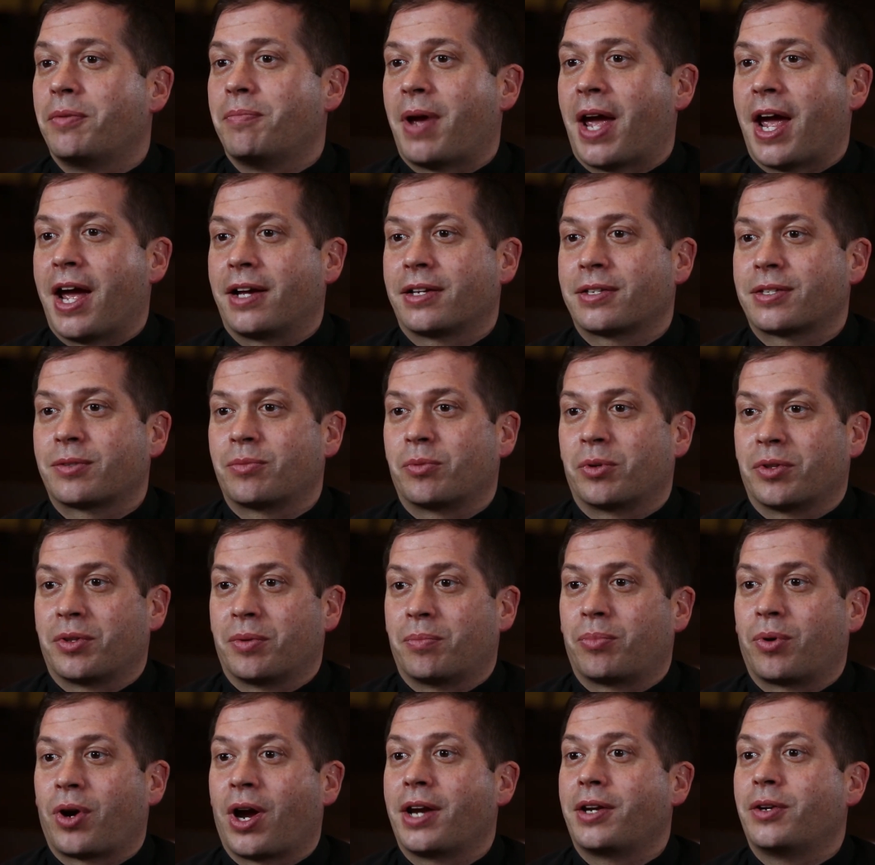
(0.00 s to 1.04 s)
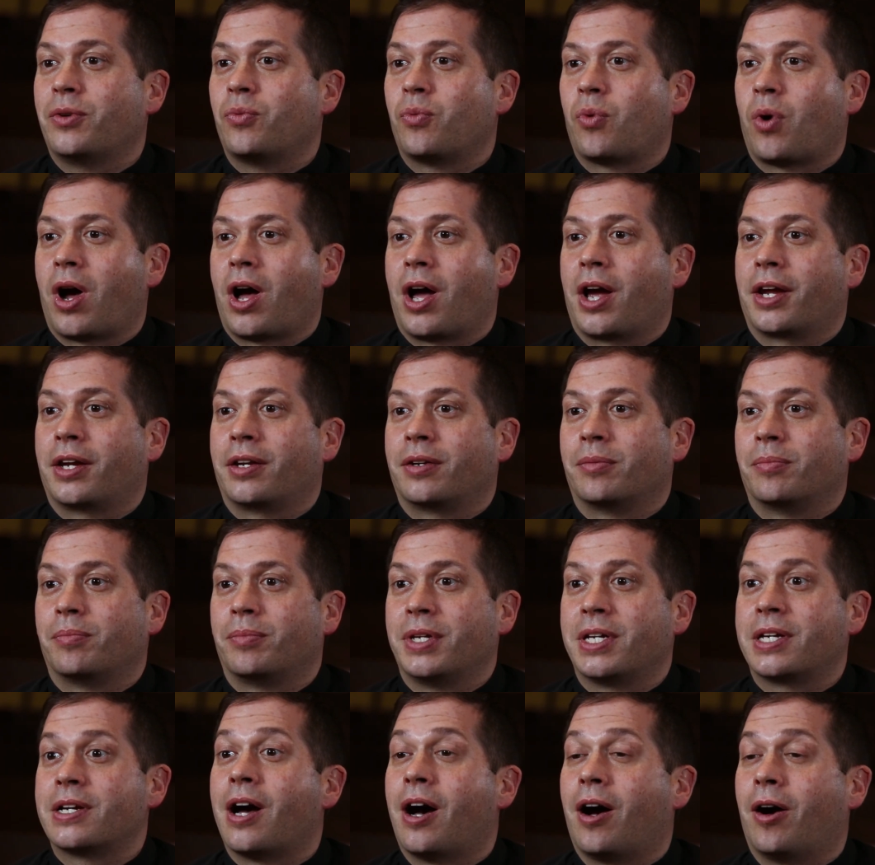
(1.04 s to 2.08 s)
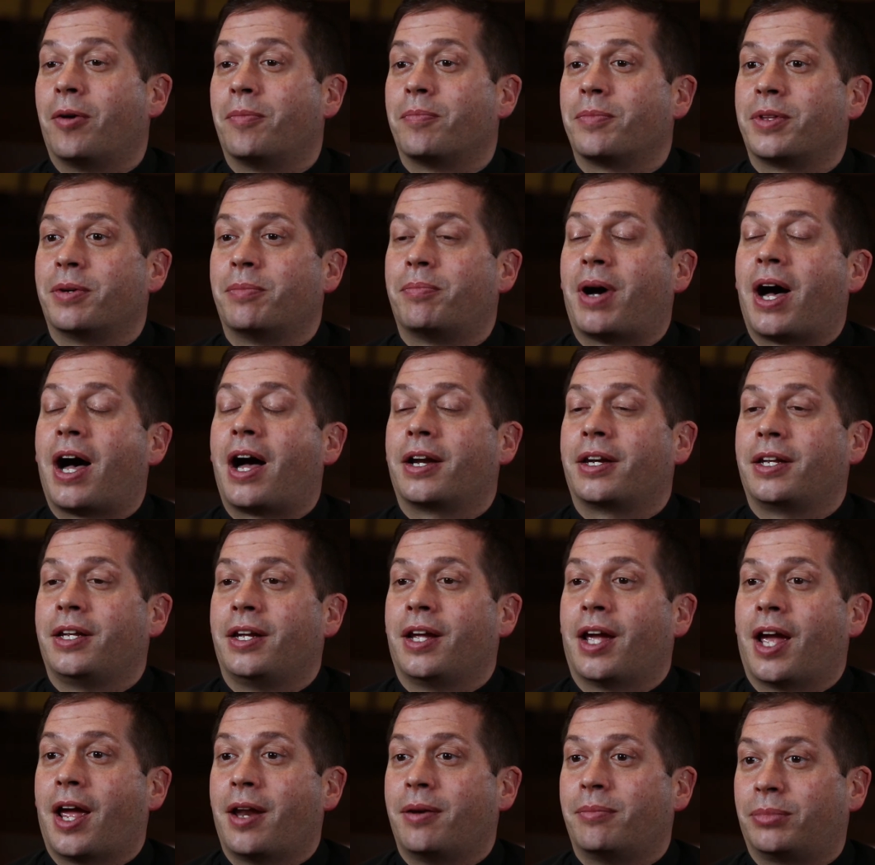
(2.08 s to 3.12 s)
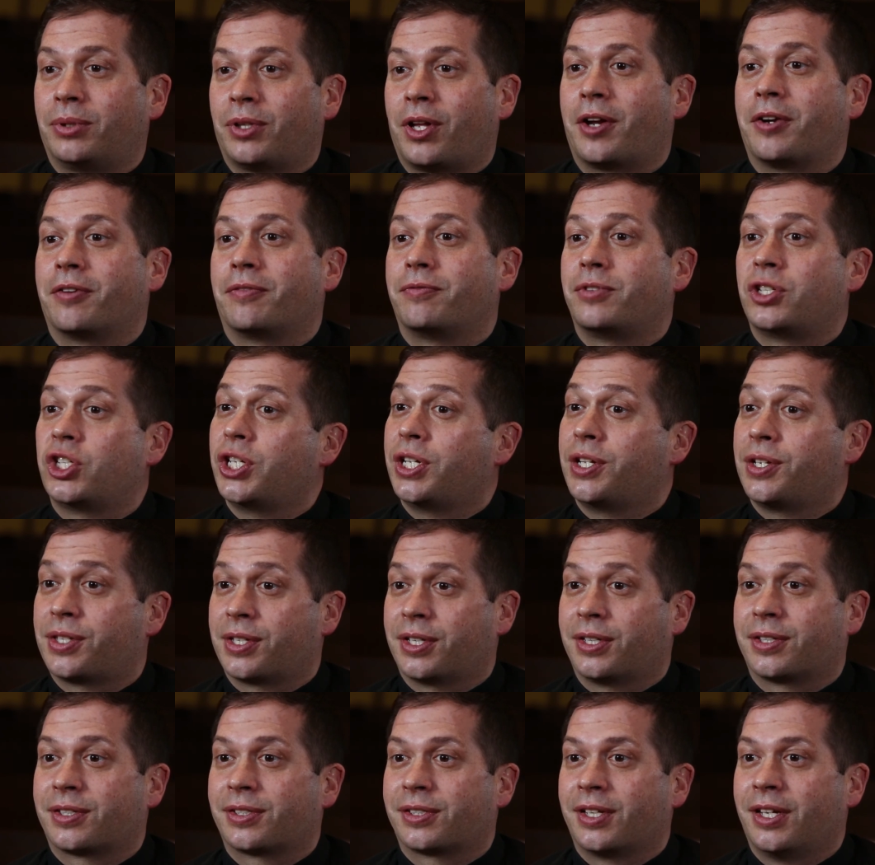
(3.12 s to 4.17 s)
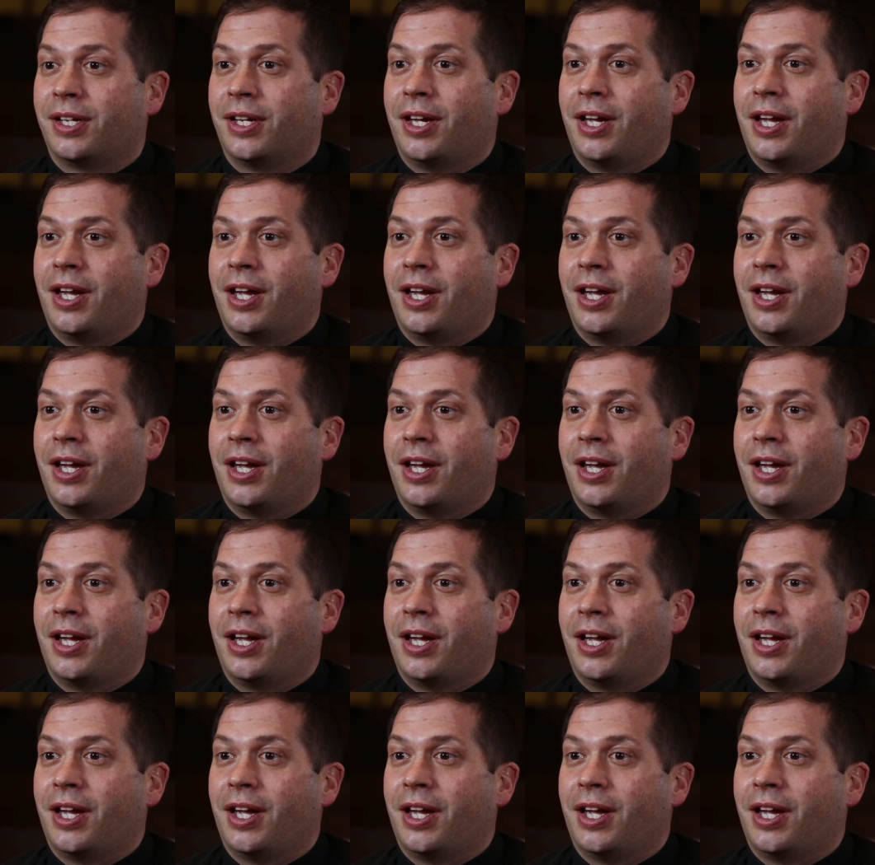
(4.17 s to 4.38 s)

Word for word: Mass where the bread and wine become the body and blood of Jesus.